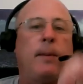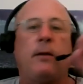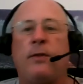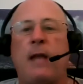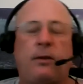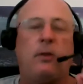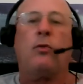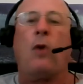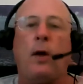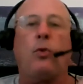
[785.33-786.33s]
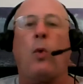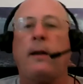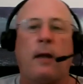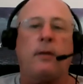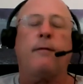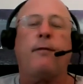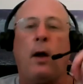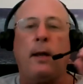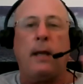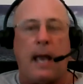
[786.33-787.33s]
It is not designed to
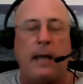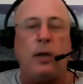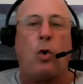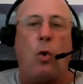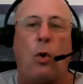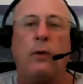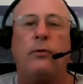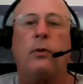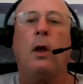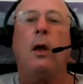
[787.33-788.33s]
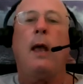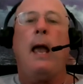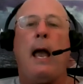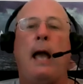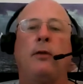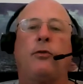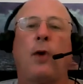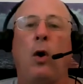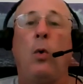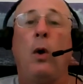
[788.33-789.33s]
identify a cause. And
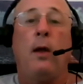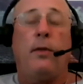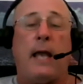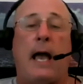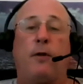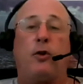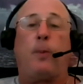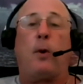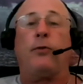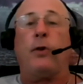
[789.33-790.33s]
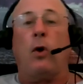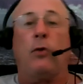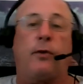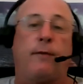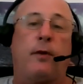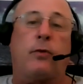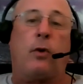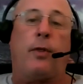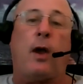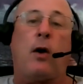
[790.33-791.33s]
so the average person goes to
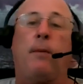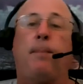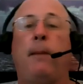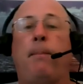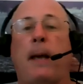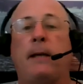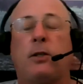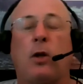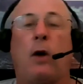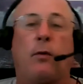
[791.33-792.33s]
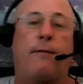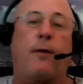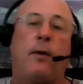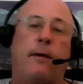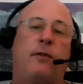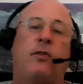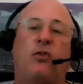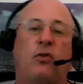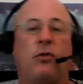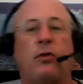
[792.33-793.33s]
physical therapy based on a referring
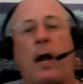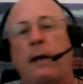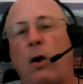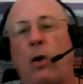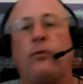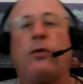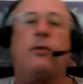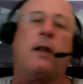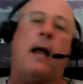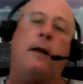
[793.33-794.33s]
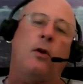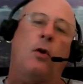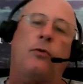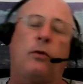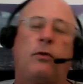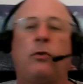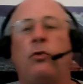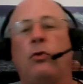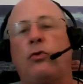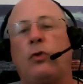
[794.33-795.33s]
physician's diagnosis. The diagnosis is
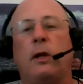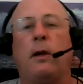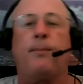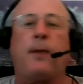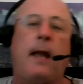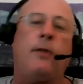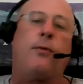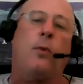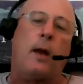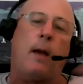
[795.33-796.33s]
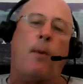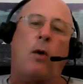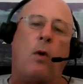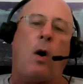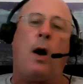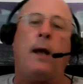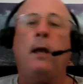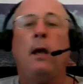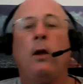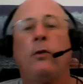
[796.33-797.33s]
usually obtained through an MRI.
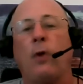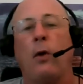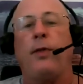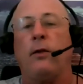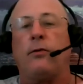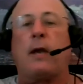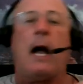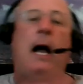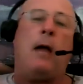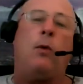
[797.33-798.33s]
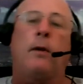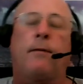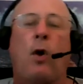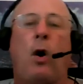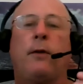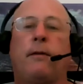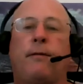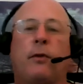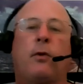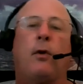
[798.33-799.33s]
So this guy would have gone to
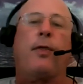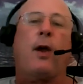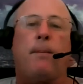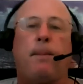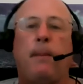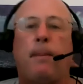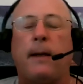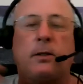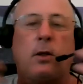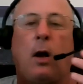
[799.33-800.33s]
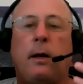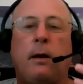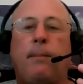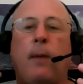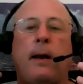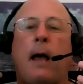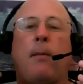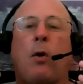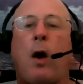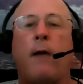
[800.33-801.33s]
physical therapy based on an
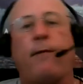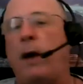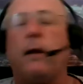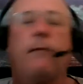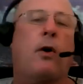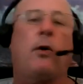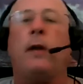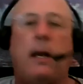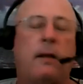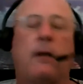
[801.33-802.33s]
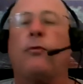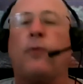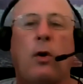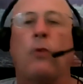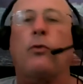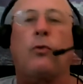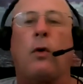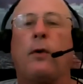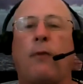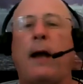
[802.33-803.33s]
MRI finding of a herniated disc, stenosis,
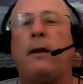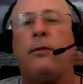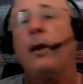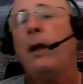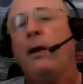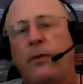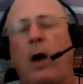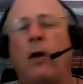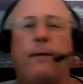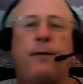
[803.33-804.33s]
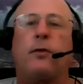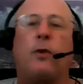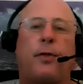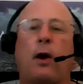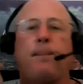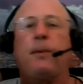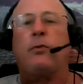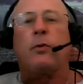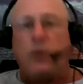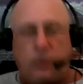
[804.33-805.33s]
or arthritis. So the physical
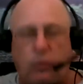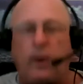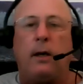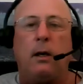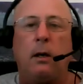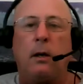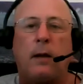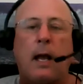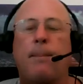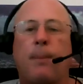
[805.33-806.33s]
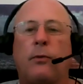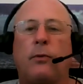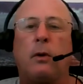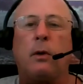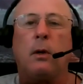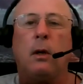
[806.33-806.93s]
therapist is going to treat that person.